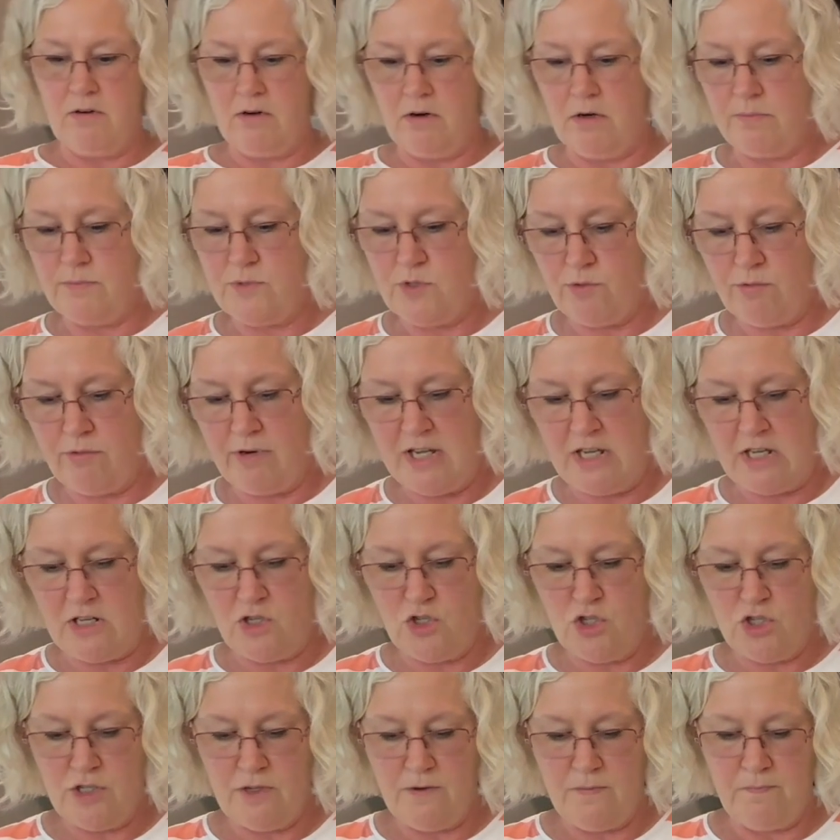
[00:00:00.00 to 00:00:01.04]
arm's
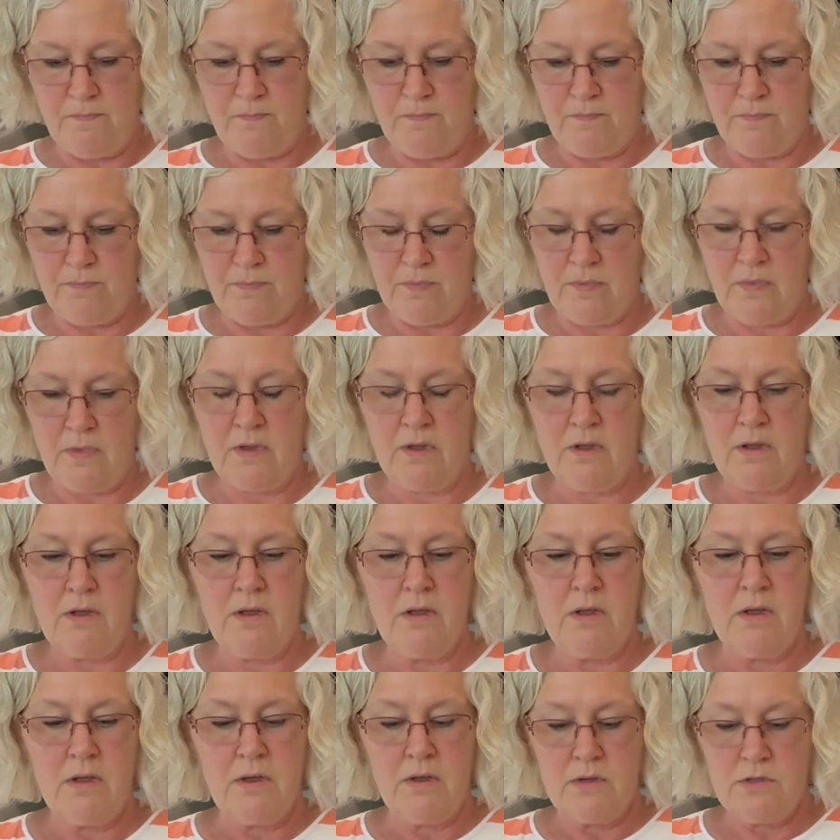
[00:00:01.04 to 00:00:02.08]
reach.
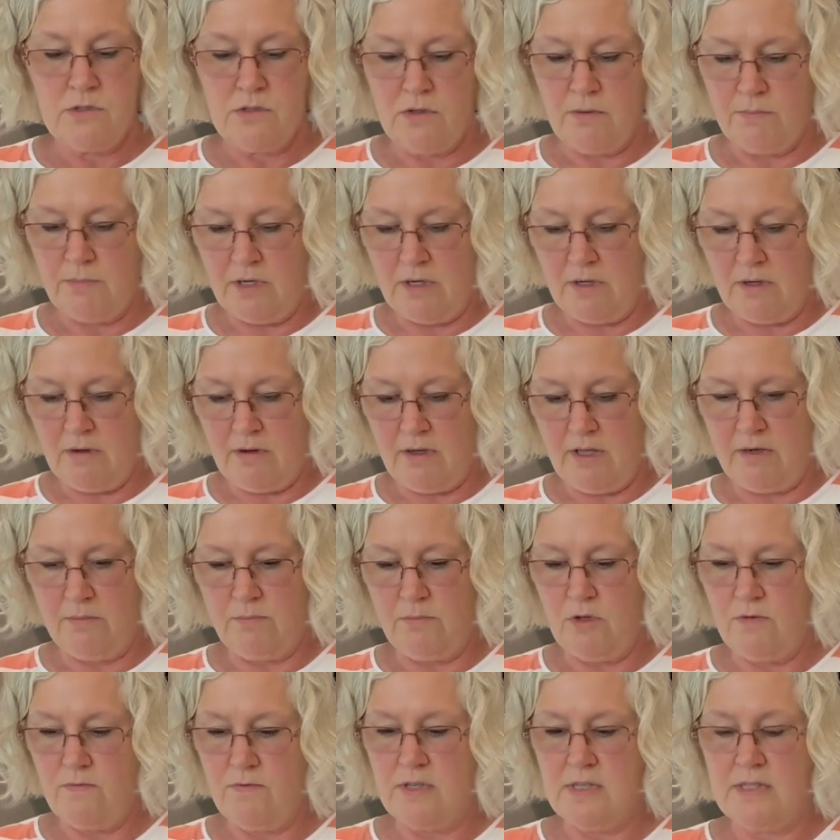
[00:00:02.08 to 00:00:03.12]
So I'm going to go ahead
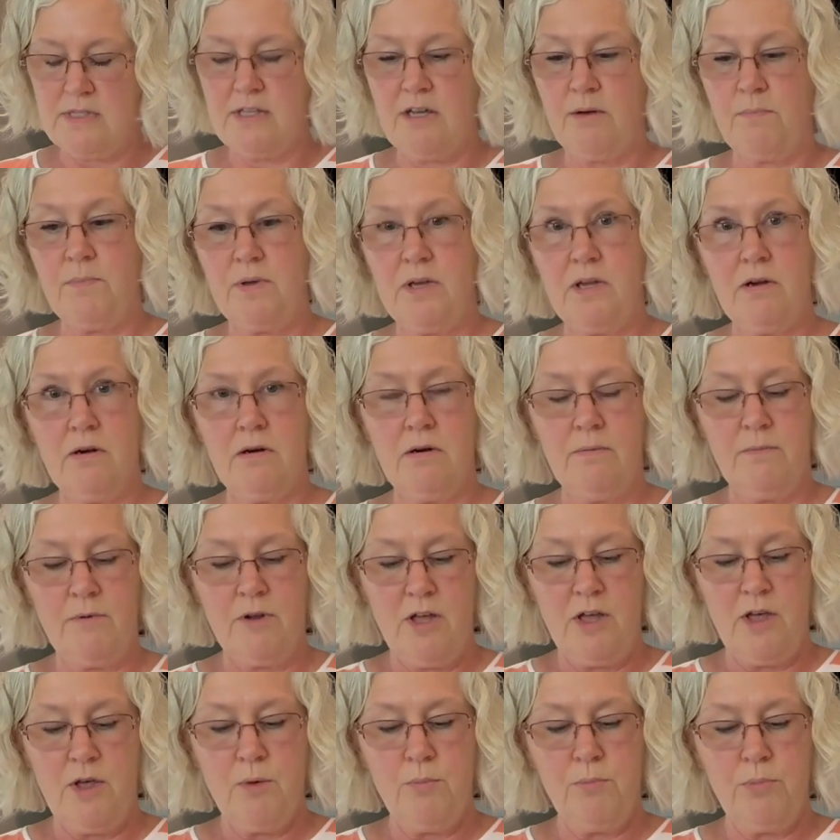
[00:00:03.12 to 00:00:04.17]
and move this up here.
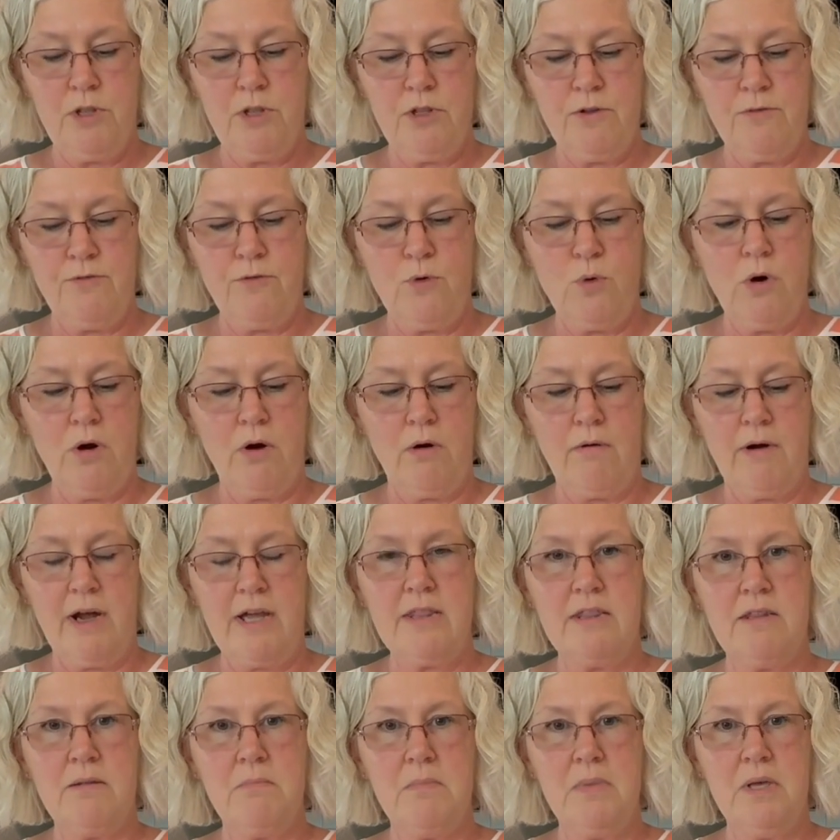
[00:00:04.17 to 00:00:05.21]
Put the fork right
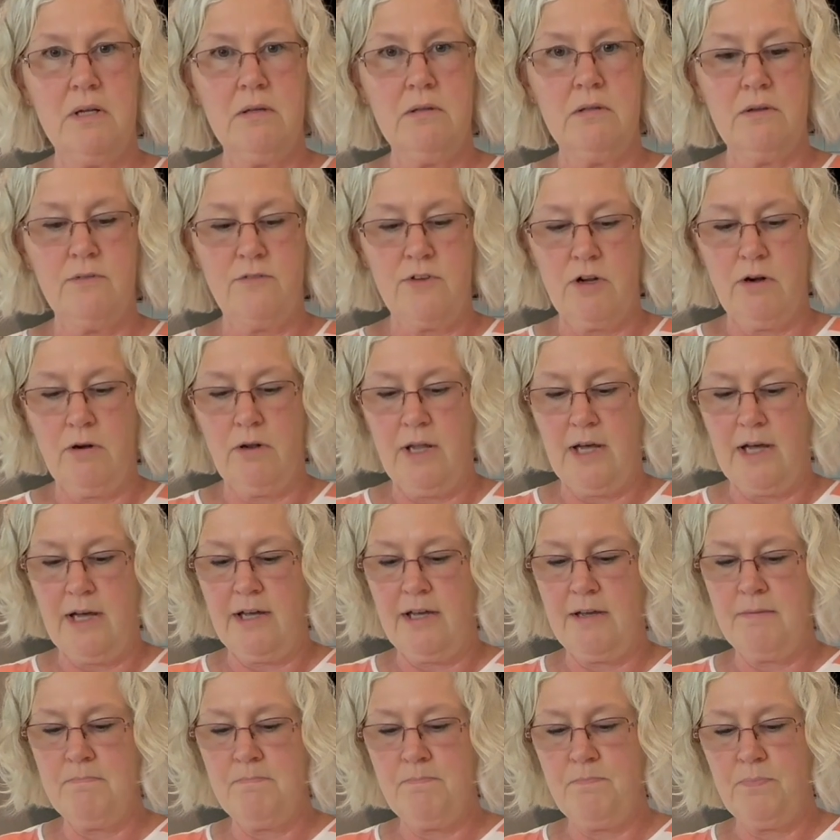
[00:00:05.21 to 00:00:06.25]
in the middle of your
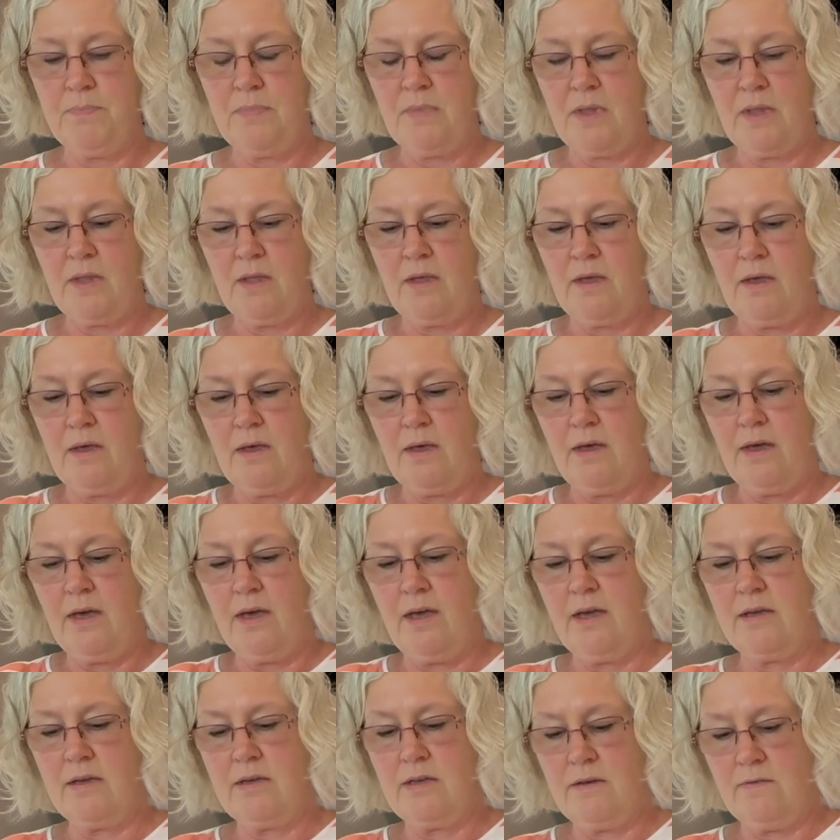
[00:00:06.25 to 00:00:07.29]
lime
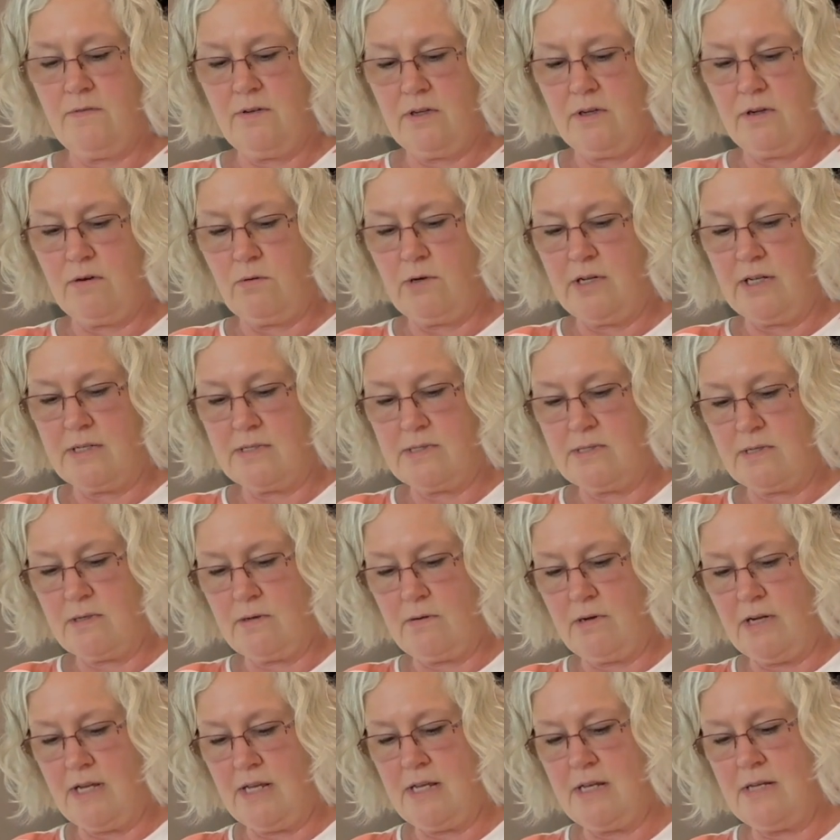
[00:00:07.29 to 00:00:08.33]
and give it a quick
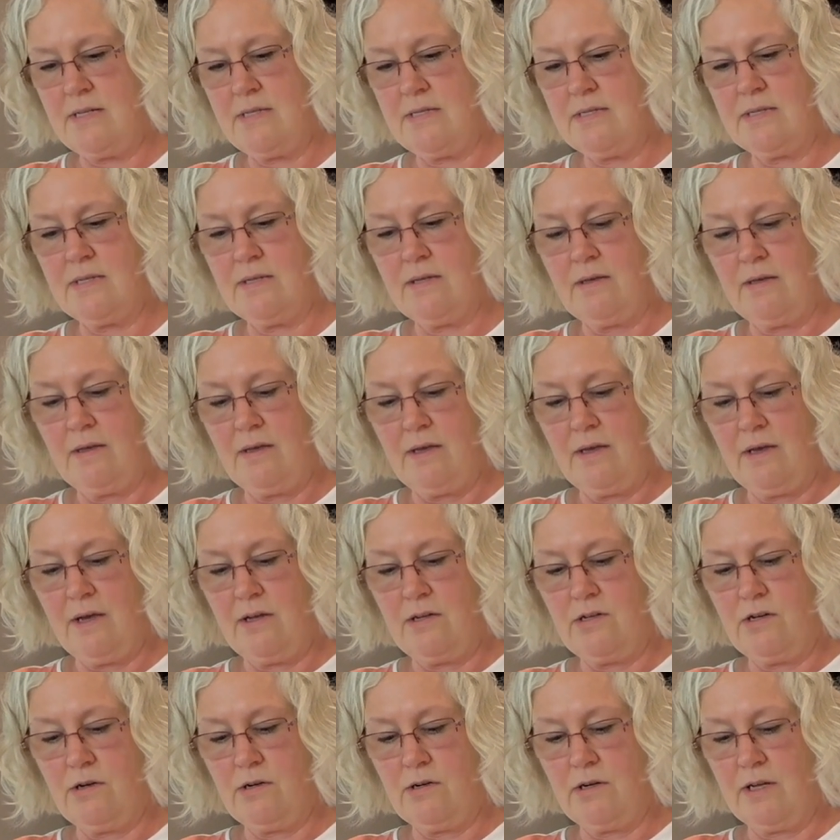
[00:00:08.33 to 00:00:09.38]
squeeze.
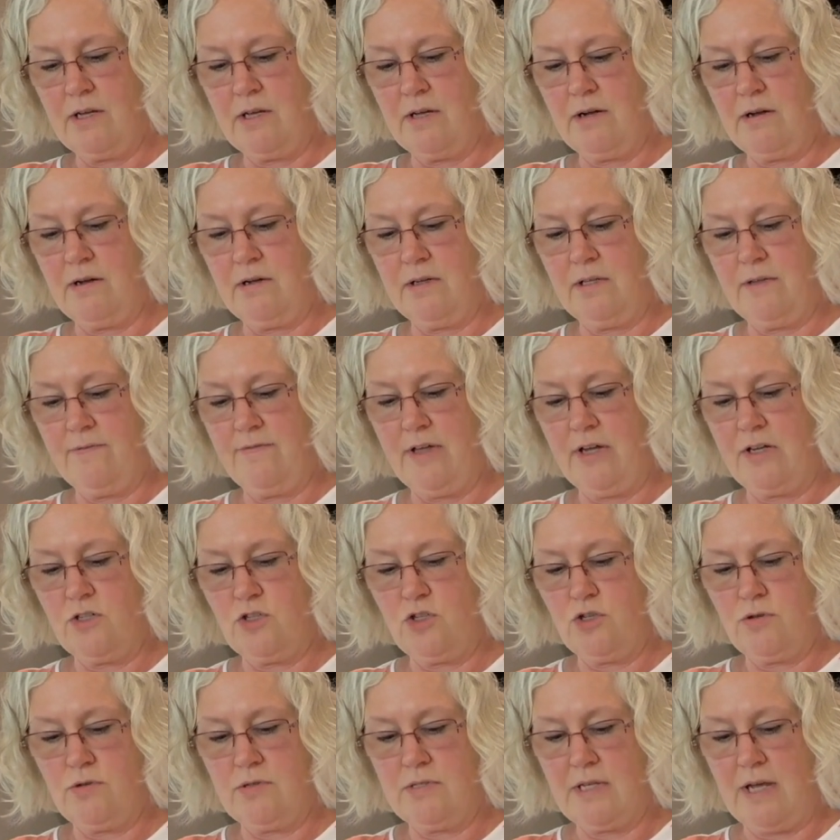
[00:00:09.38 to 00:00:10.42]
And you're going to get all of that
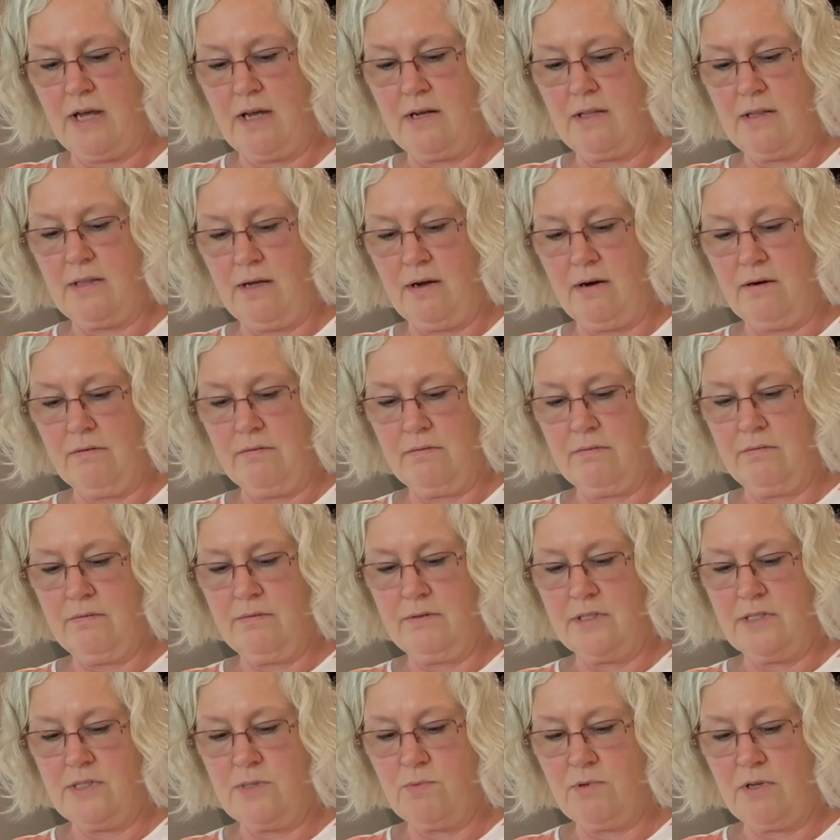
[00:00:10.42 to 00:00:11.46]
juice out of there. Oh,
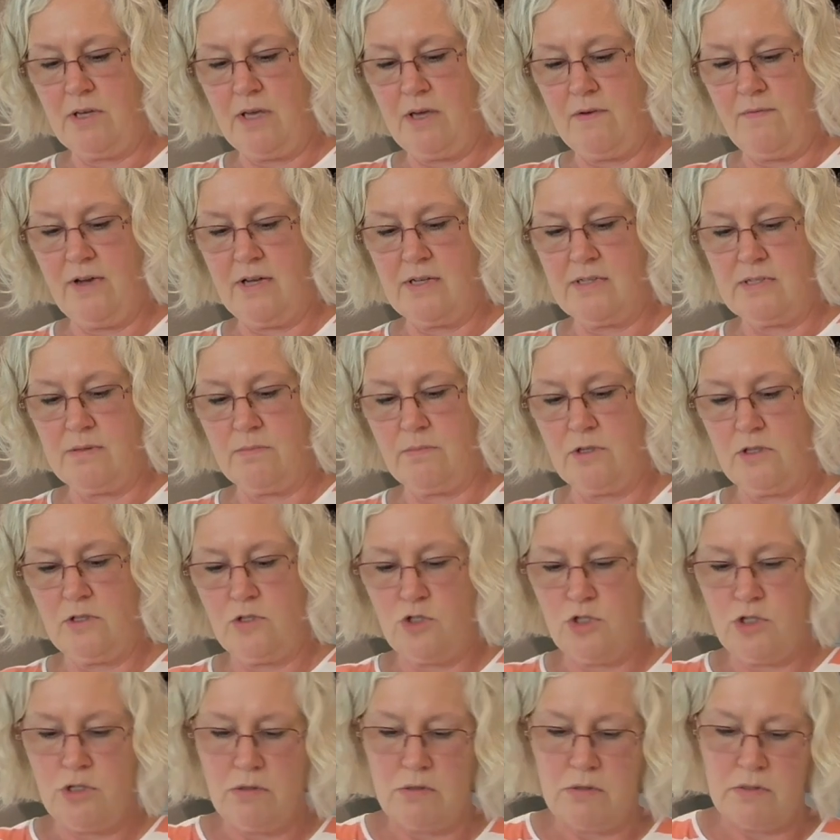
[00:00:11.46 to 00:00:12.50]
this one gave out some good
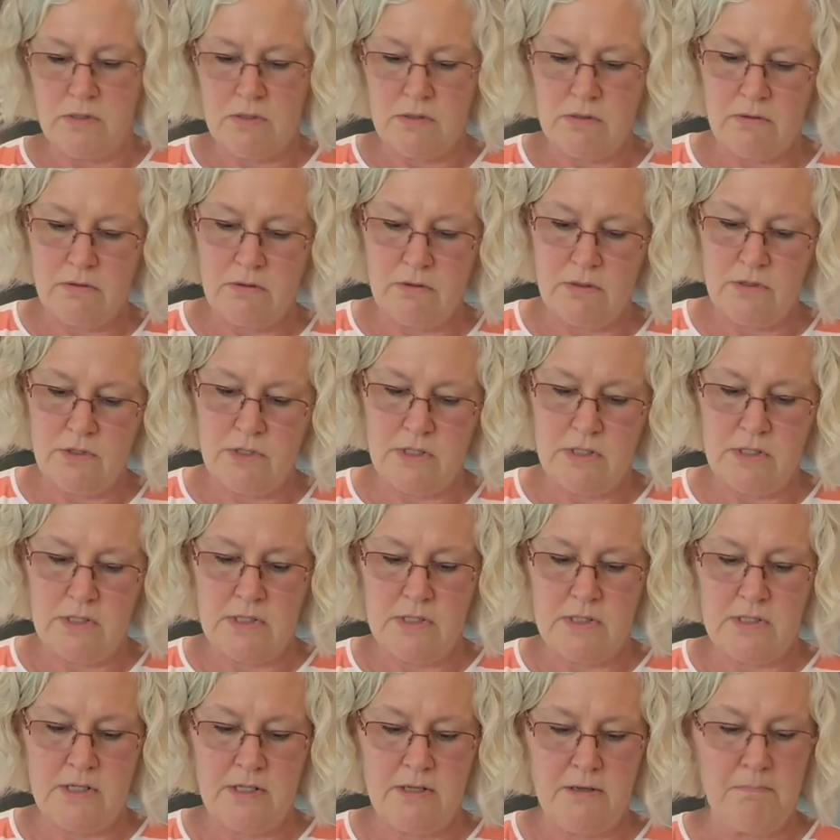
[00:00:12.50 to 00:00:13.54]
juice. There's
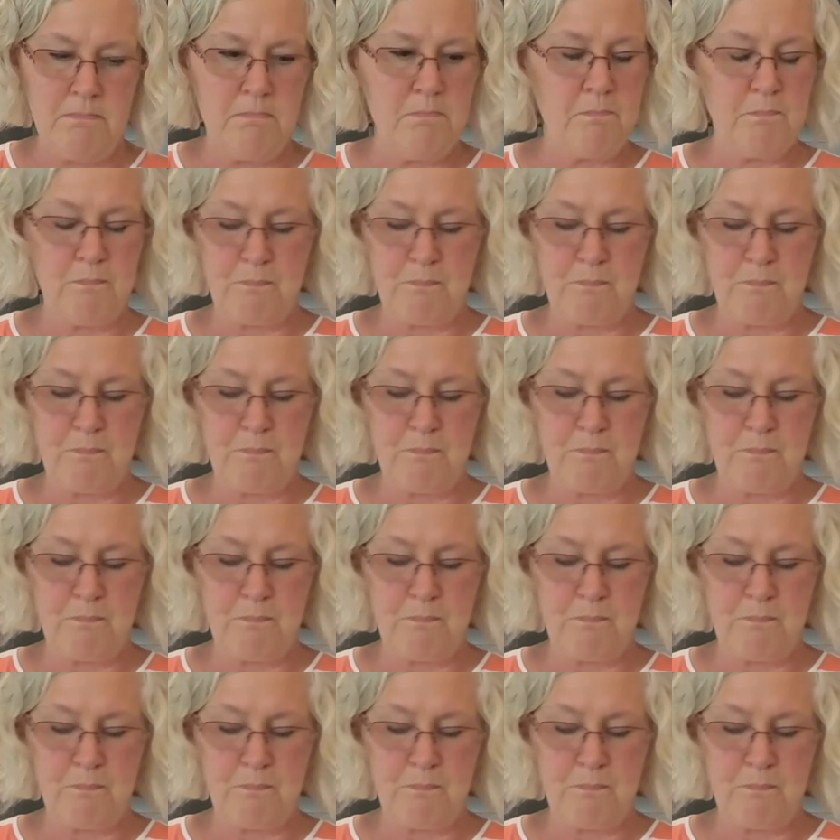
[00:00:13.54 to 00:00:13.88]
its stem.